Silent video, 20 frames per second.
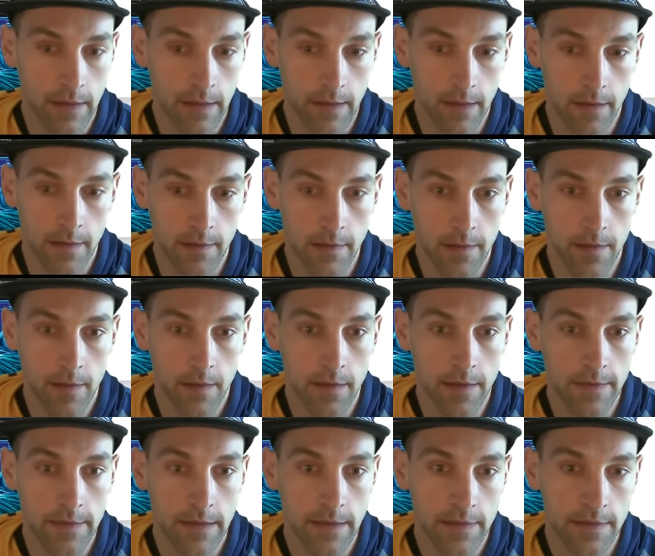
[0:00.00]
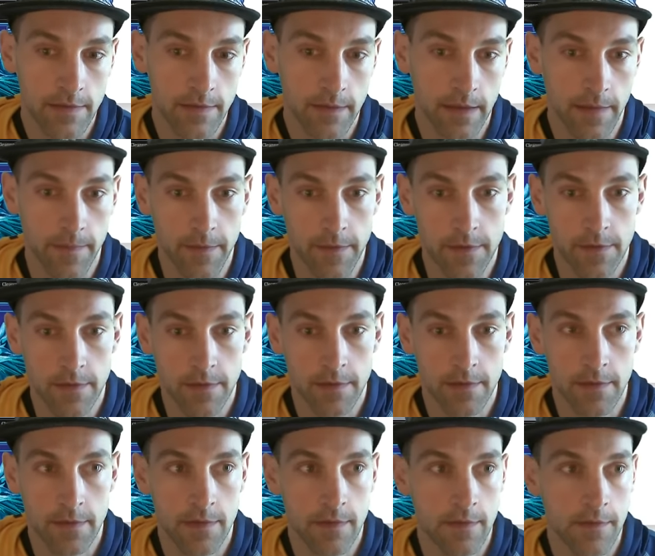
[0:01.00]
And you're going to take two damage.
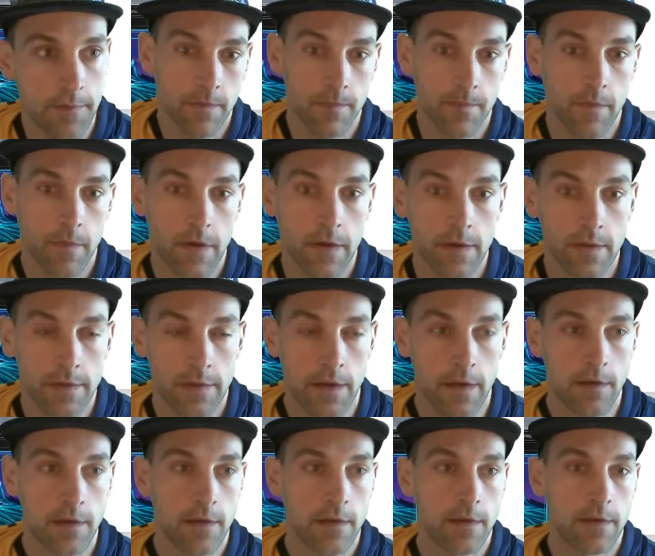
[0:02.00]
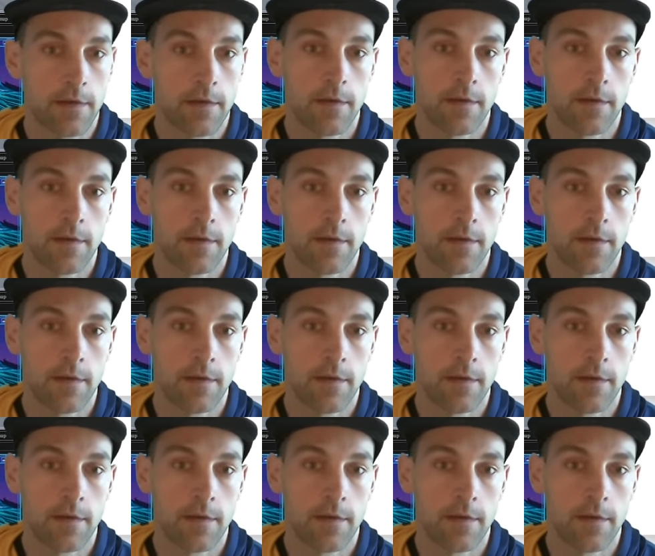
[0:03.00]
Donk.